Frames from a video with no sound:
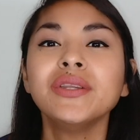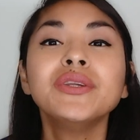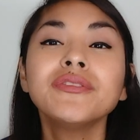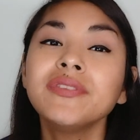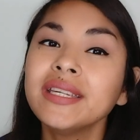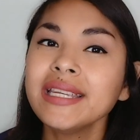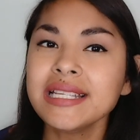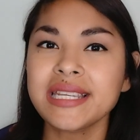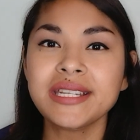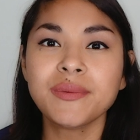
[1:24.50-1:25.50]
Your
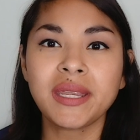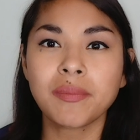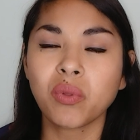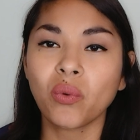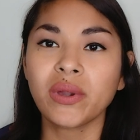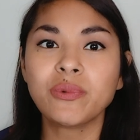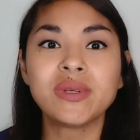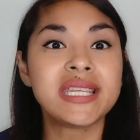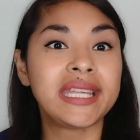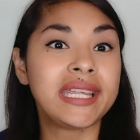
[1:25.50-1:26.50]
feelings need to be employed
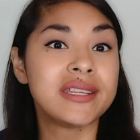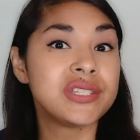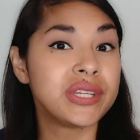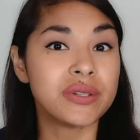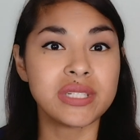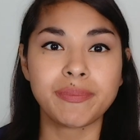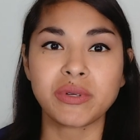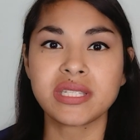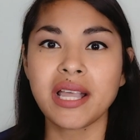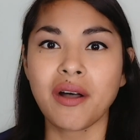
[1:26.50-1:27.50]
when digging into your
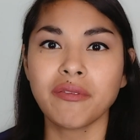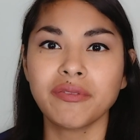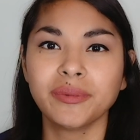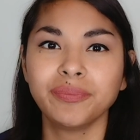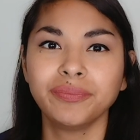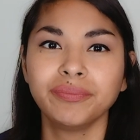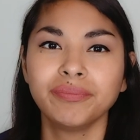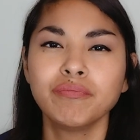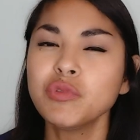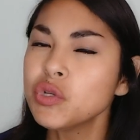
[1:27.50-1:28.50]
deeper self.
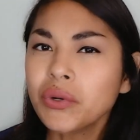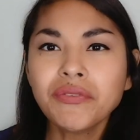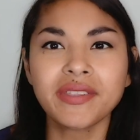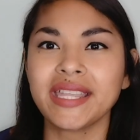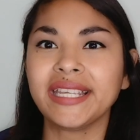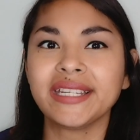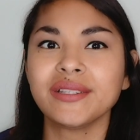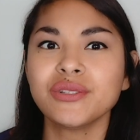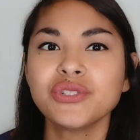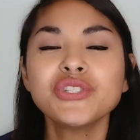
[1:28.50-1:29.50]
Don't overthink
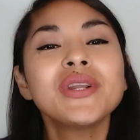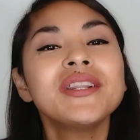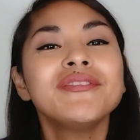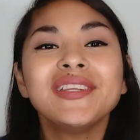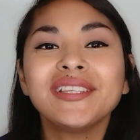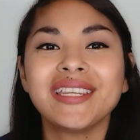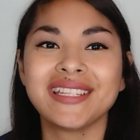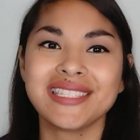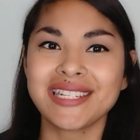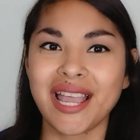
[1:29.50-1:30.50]
it, just try to feel it
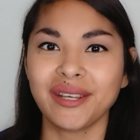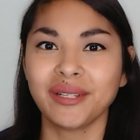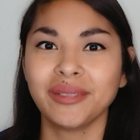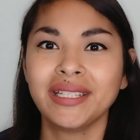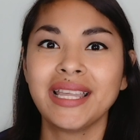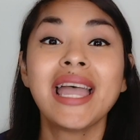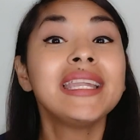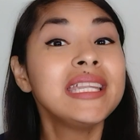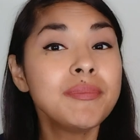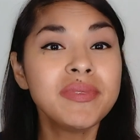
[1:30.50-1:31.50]
instead.
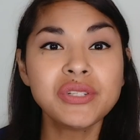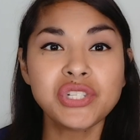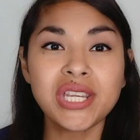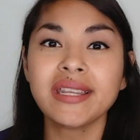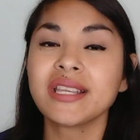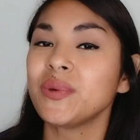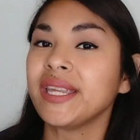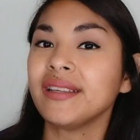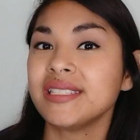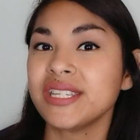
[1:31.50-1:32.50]
And keep this sheet as we
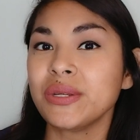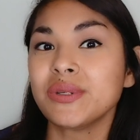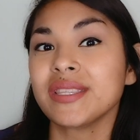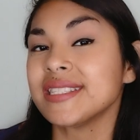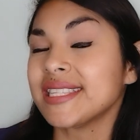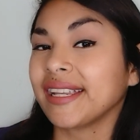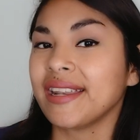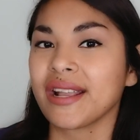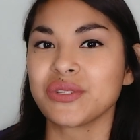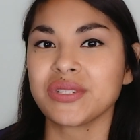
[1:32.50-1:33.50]
continue to the
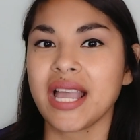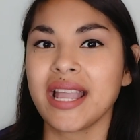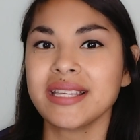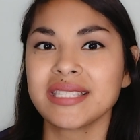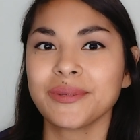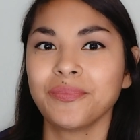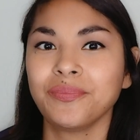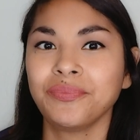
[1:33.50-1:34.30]
second exercise.